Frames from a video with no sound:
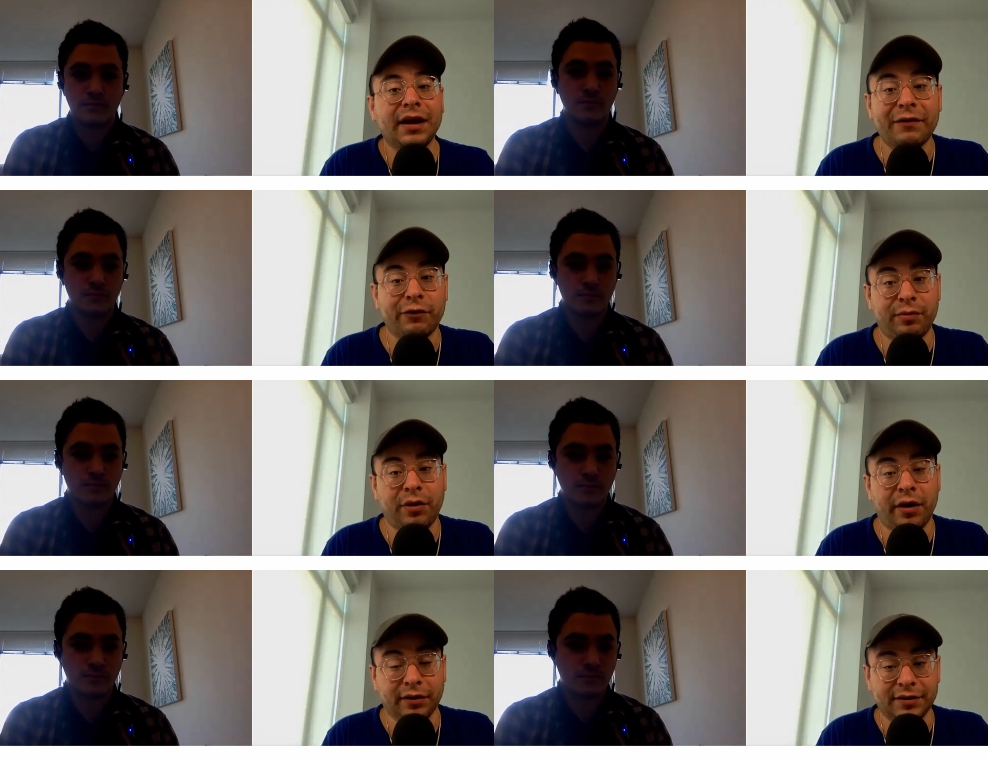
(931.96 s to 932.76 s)
Speaker 1: You should have a
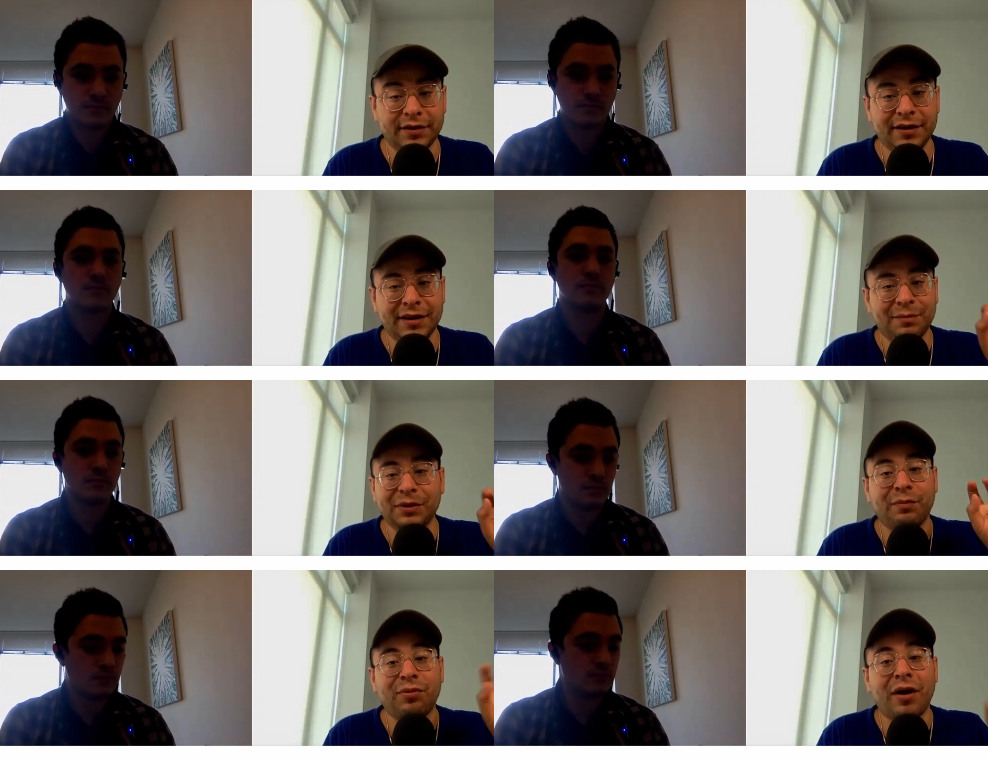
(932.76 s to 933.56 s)
great product,
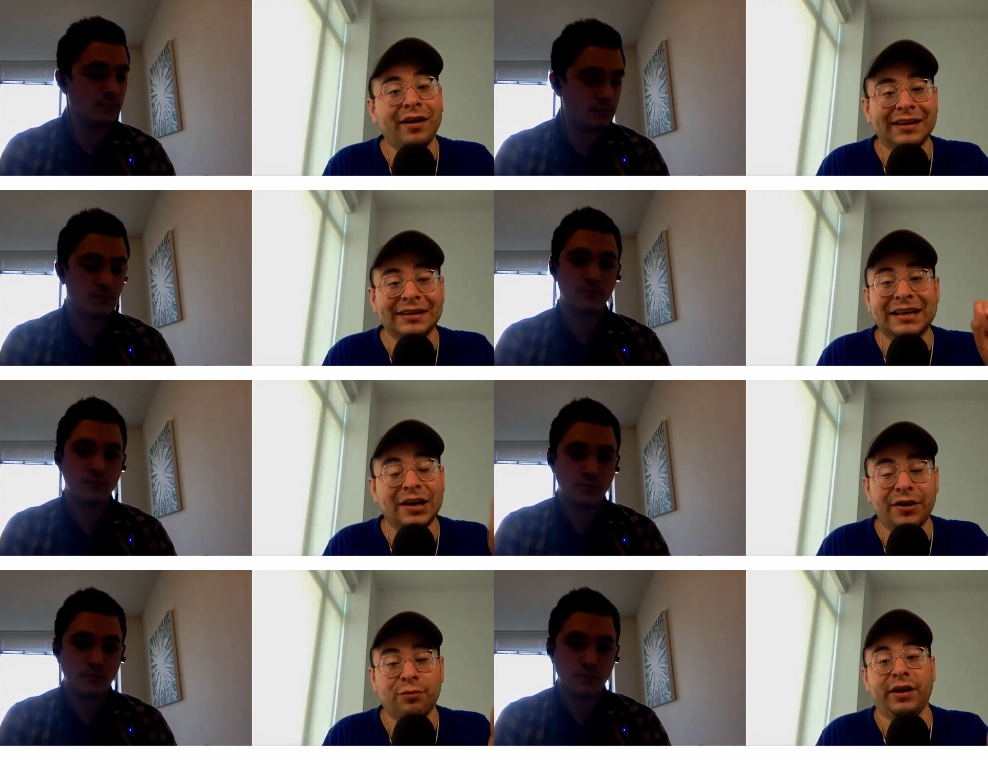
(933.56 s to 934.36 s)
but the product
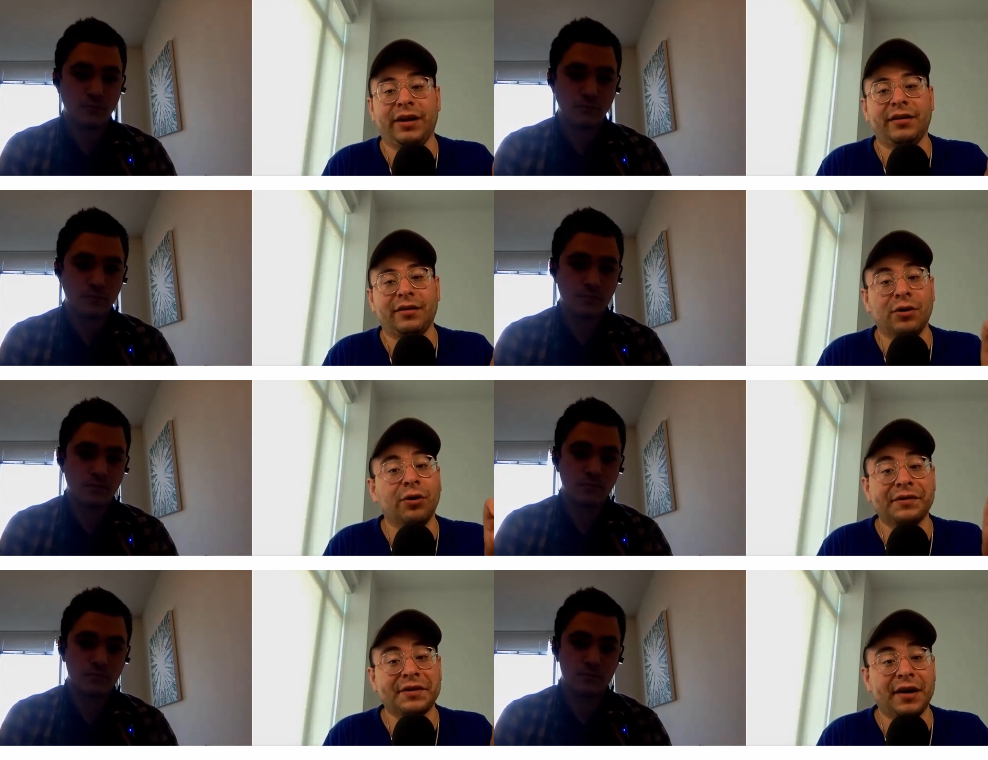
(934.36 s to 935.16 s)
isn't going to win
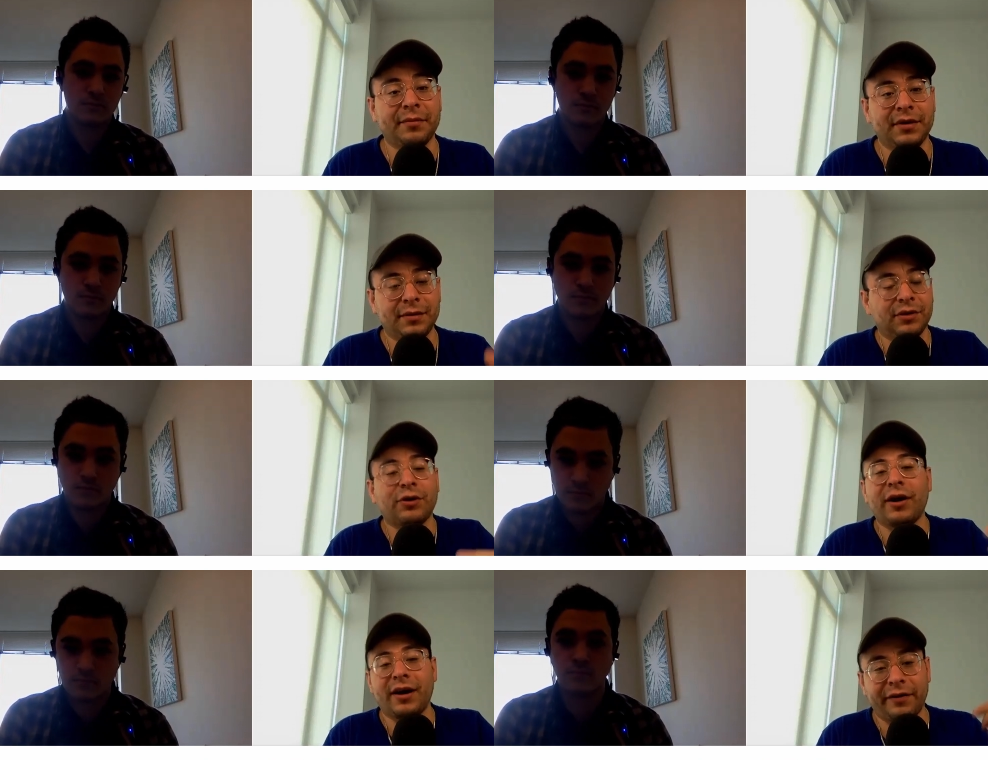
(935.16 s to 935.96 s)
all the time.
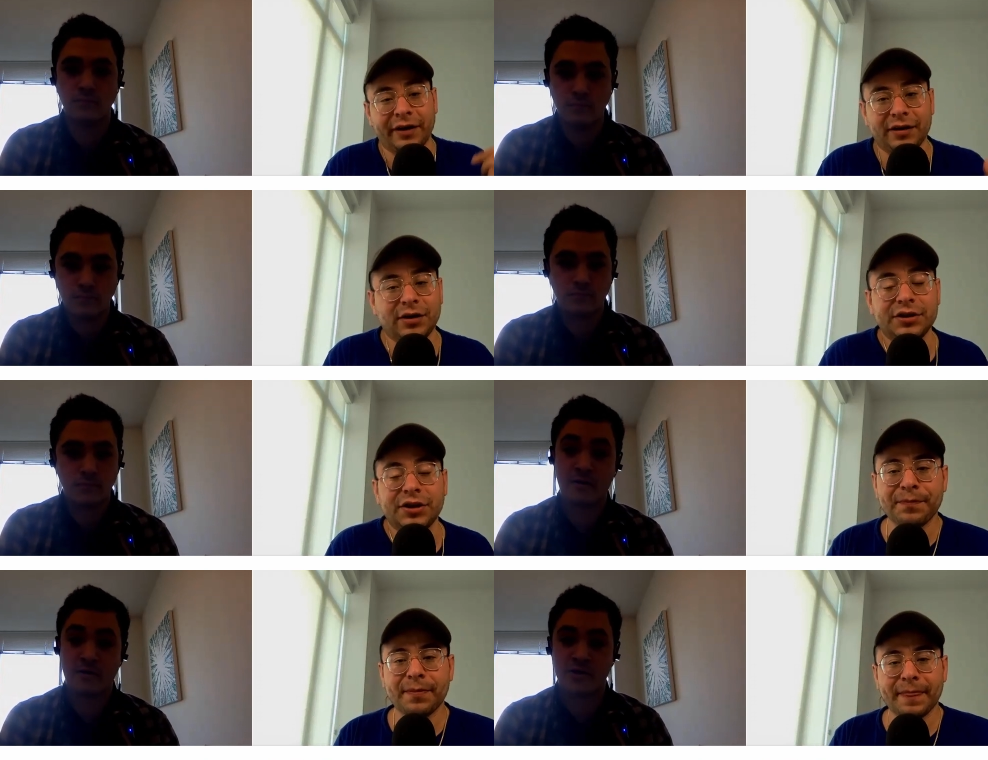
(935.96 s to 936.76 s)
But go
Speaker 2: ahead, Eric.
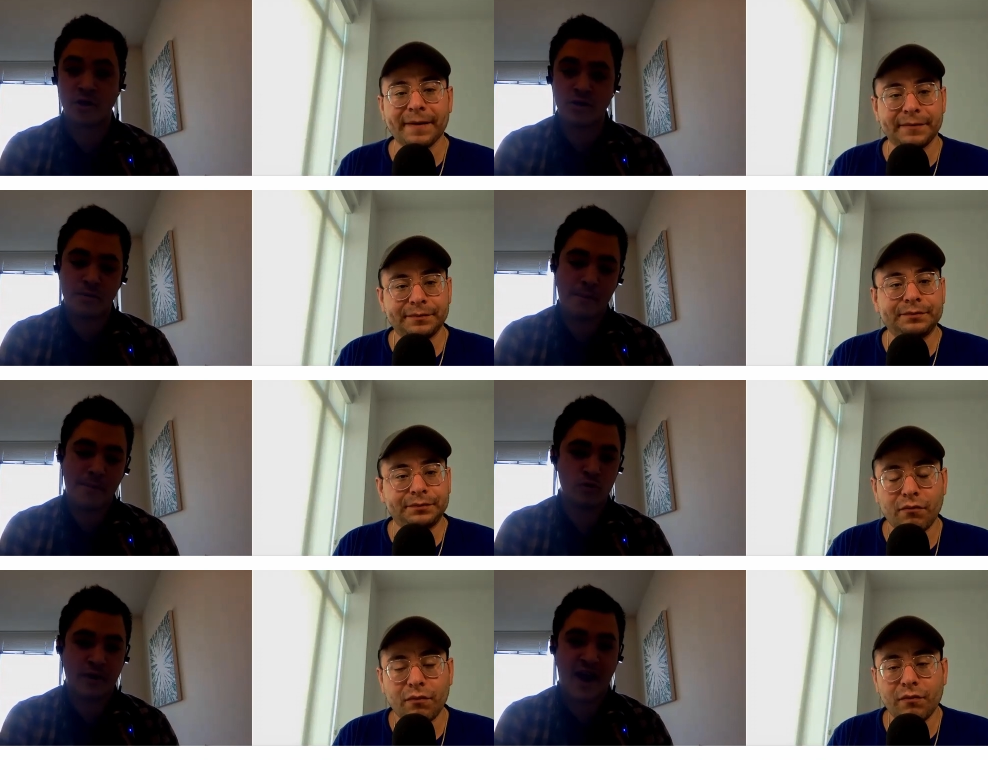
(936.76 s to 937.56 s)
I literally told him,
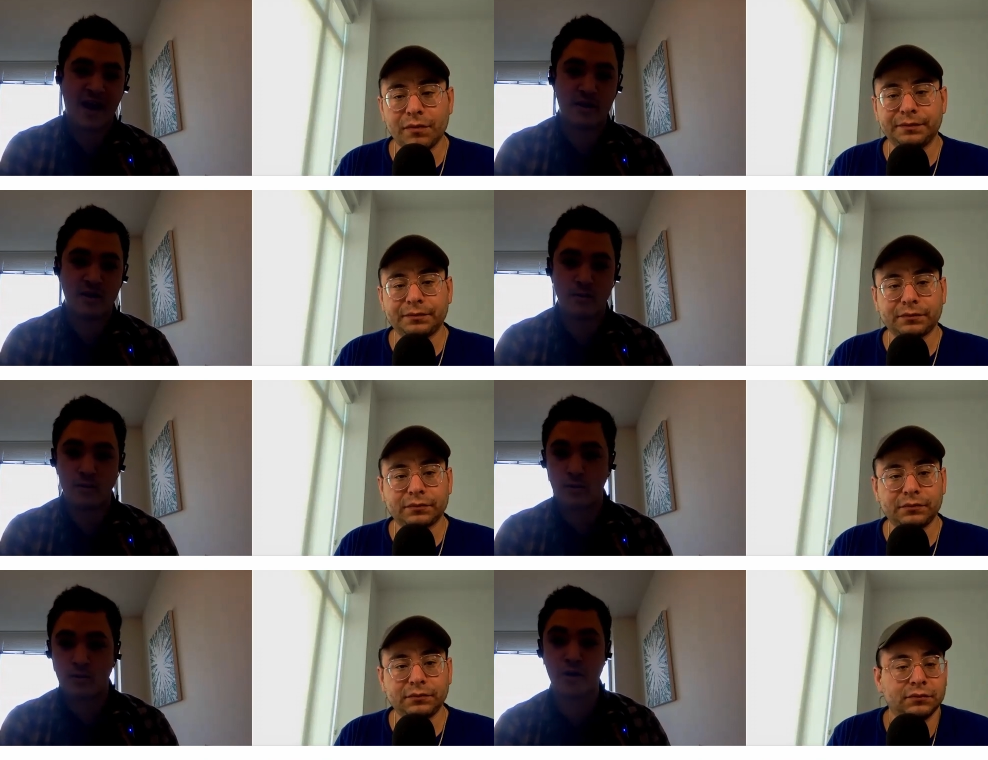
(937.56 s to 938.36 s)
well, Lucali,
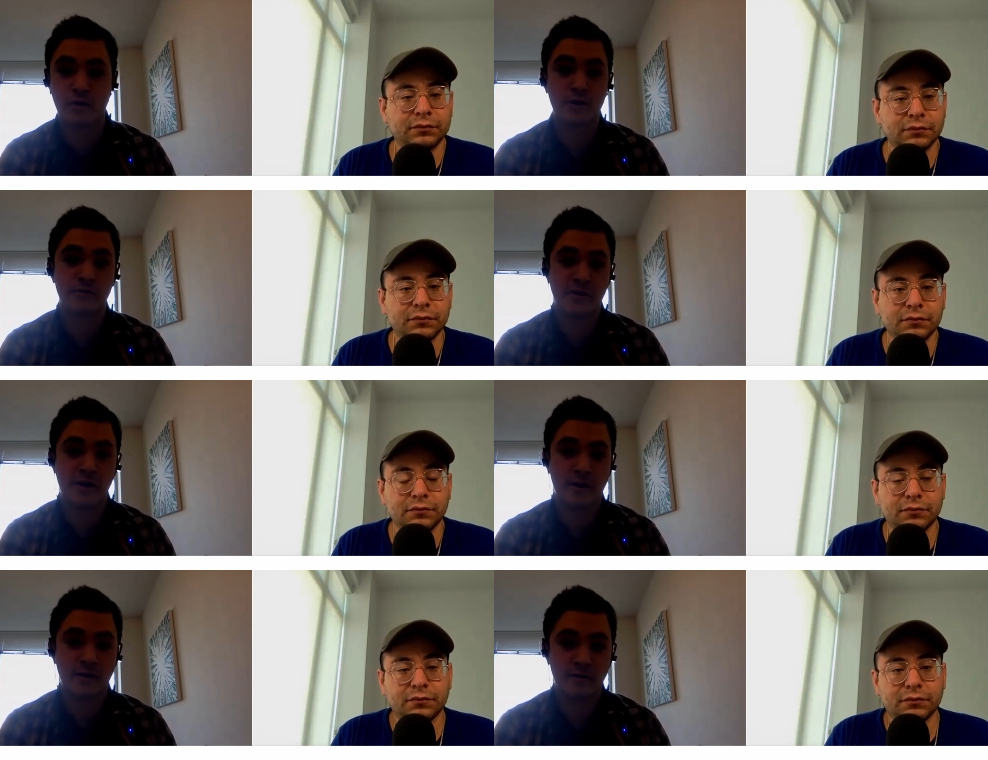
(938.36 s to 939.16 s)
Bono goes
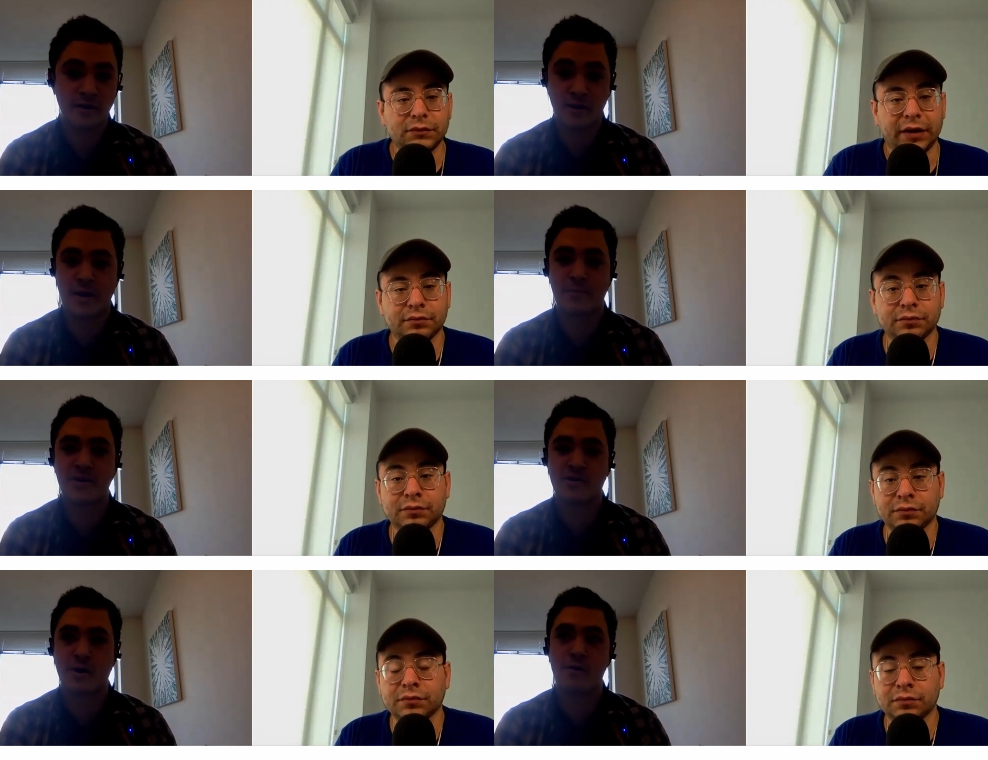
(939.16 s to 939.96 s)
there.
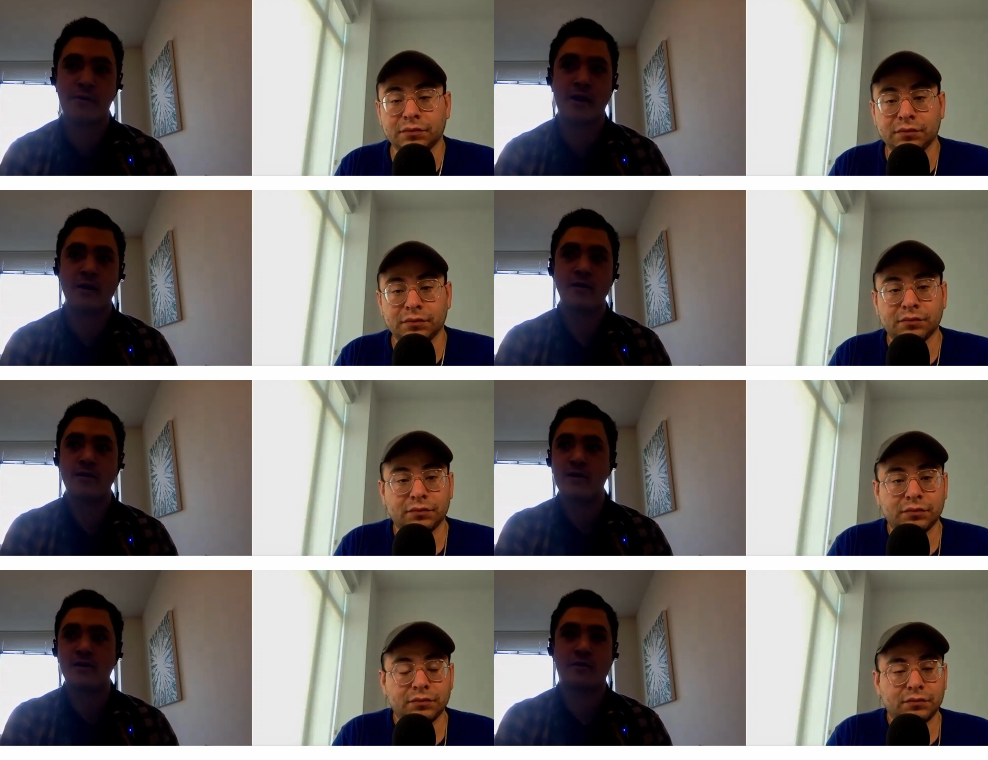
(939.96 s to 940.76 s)
Celebrities go there.
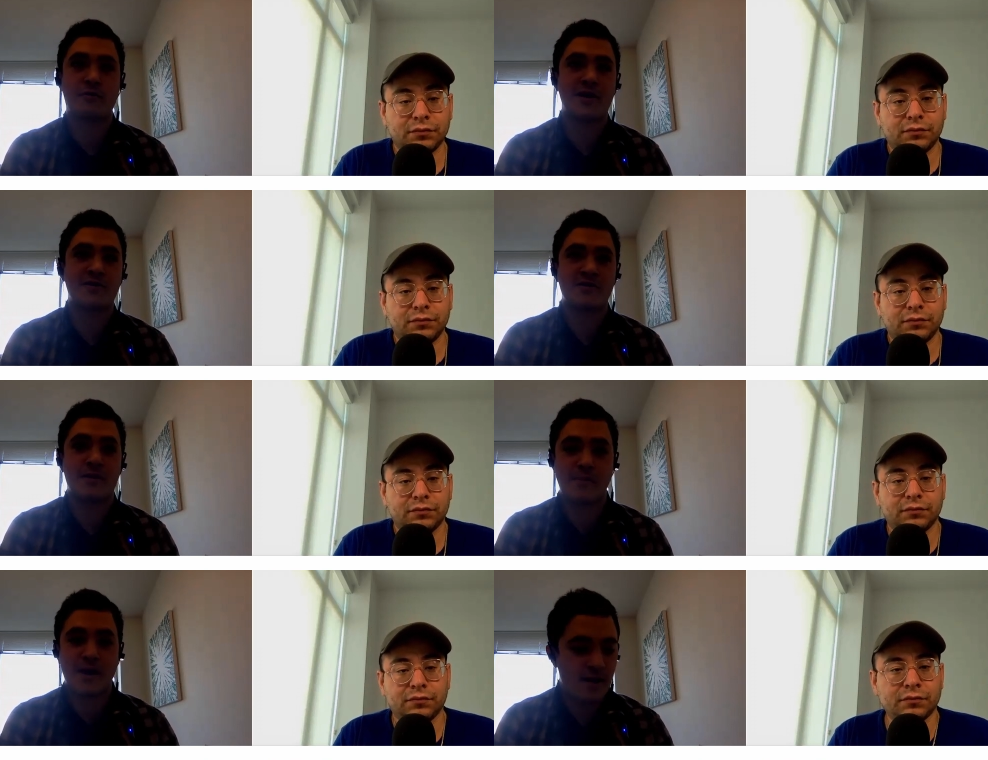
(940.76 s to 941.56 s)
He creates
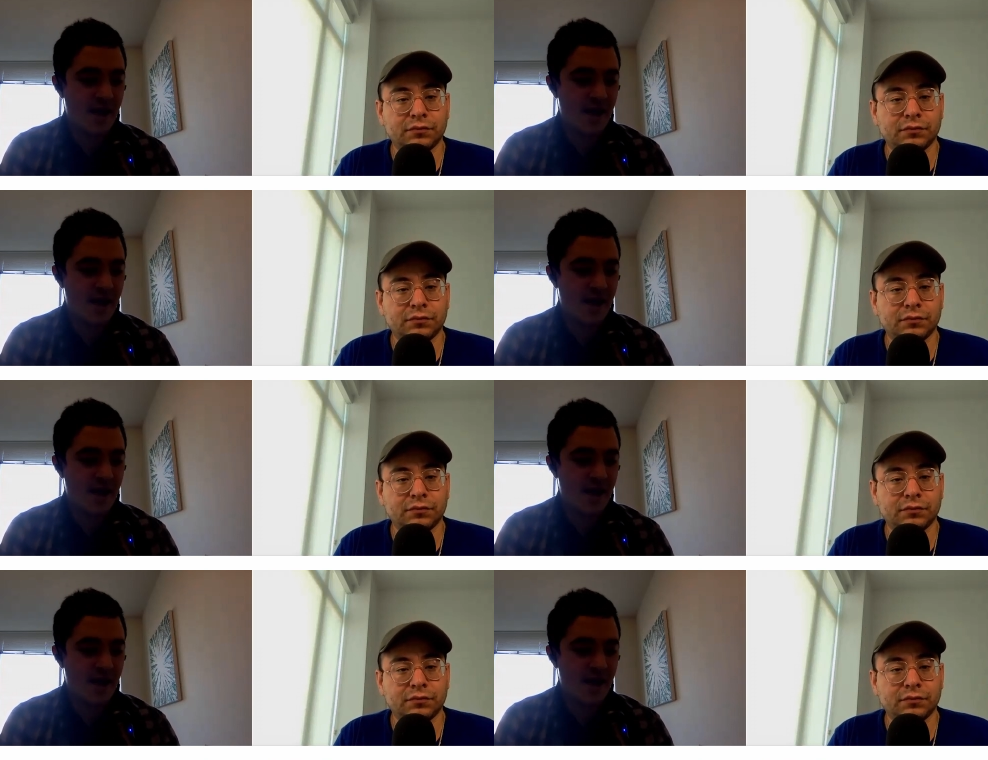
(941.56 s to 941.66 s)
some